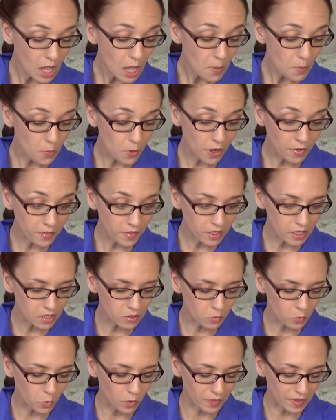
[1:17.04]
Breathless
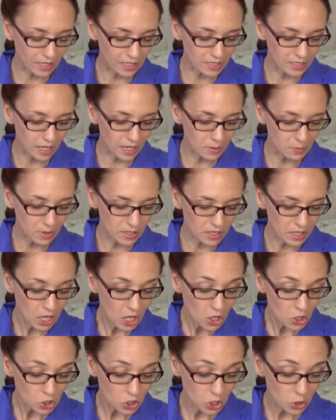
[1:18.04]
with excitement,
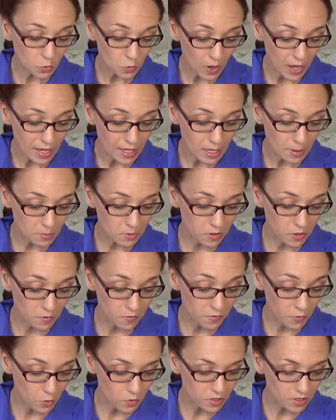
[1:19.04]
she ran up to the
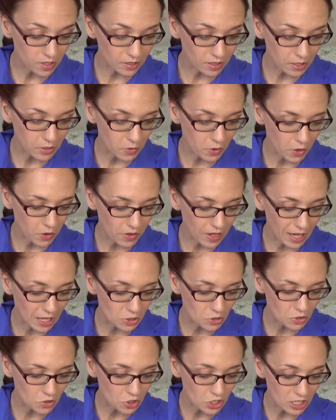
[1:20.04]
first literary
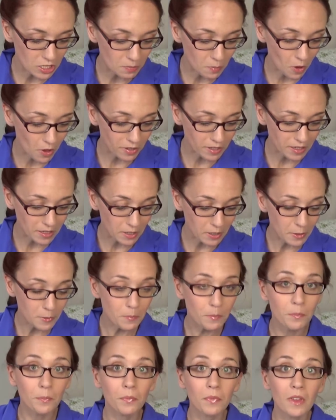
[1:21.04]
agent she spotted.
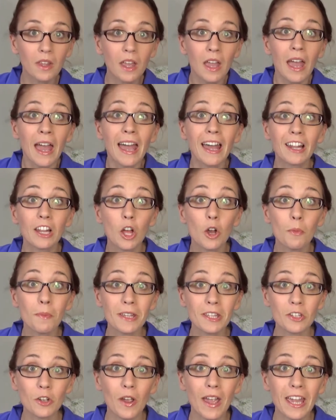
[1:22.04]
"Hello,
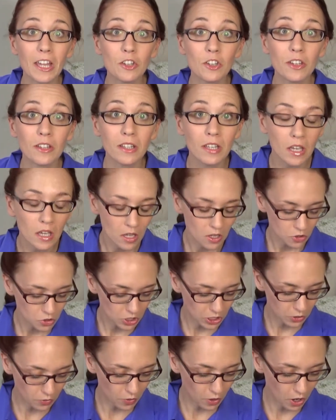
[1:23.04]
Mr. Agent,"
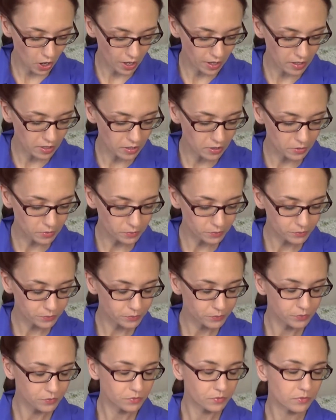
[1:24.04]
she cried.
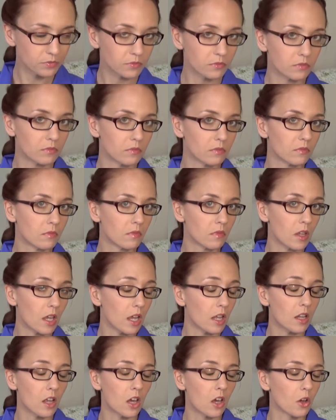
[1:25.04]

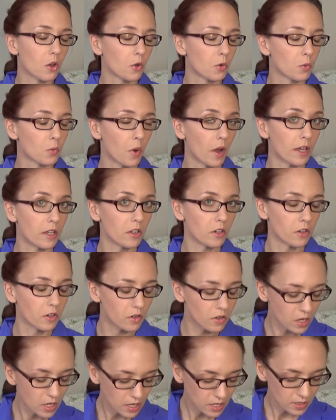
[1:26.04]
"Hello,
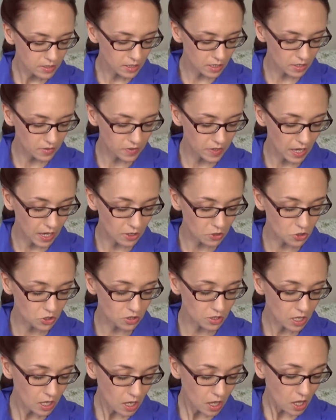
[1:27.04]
writer," said the
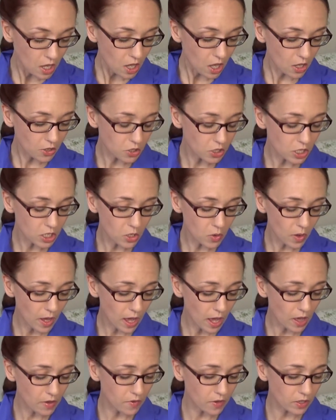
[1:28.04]
agent. "Do you
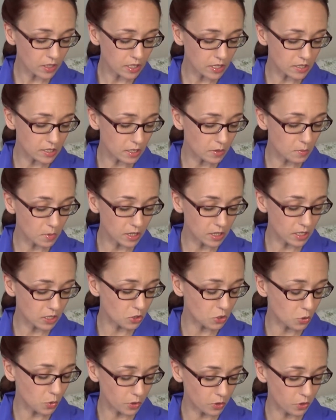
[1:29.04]
have at least 1 million
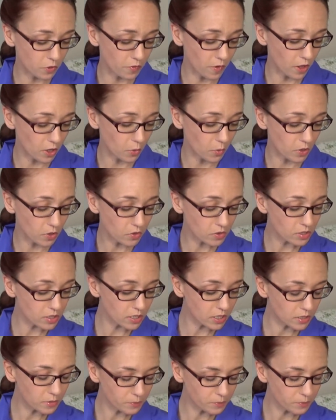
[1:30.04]
Twitter followers?"